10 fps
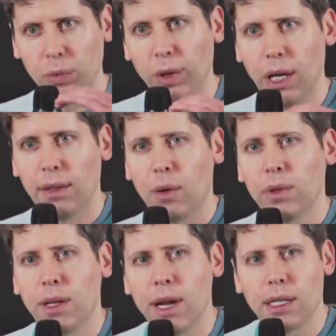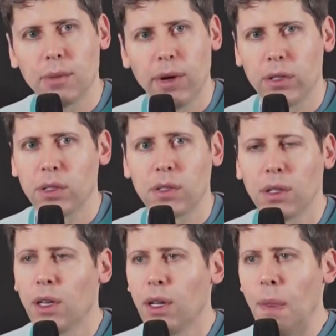we'll get there with the next models.
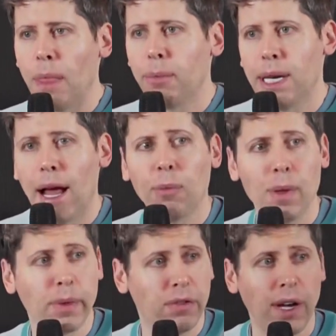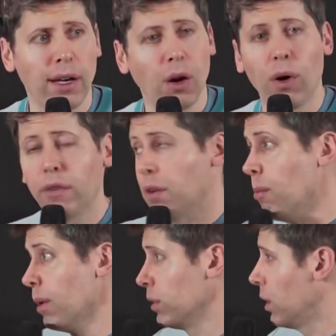But now people have got to go off and
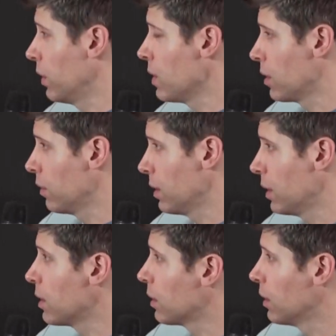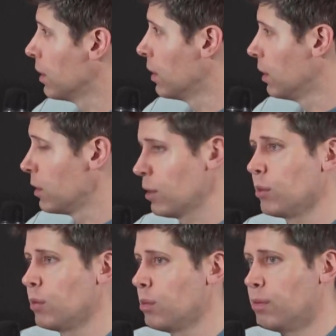build all these services. So
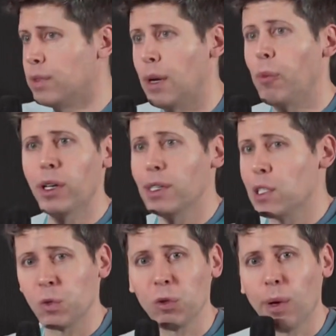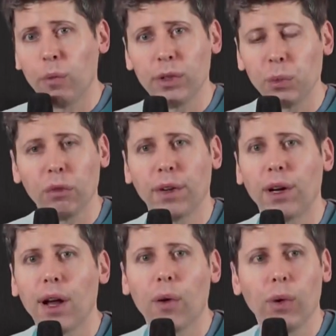someone in this room hopefully will
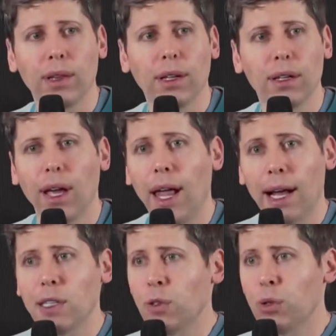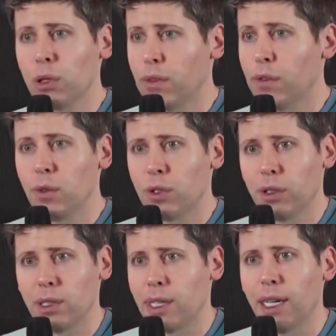figure out what the AI tutor of the future
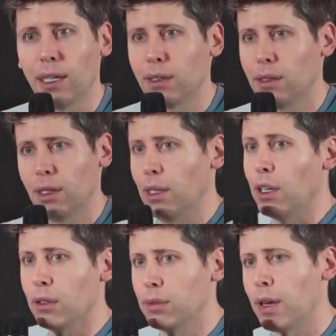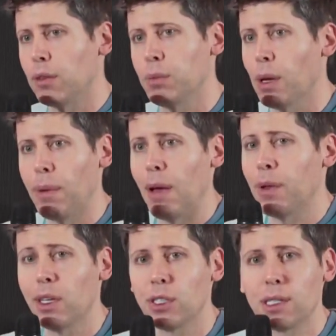looks like, and you know that'll be a
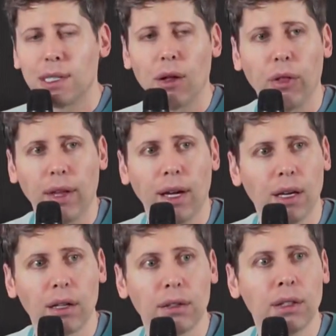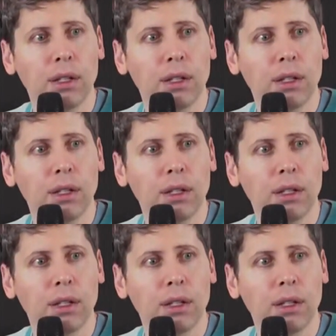population scale thing, and it'll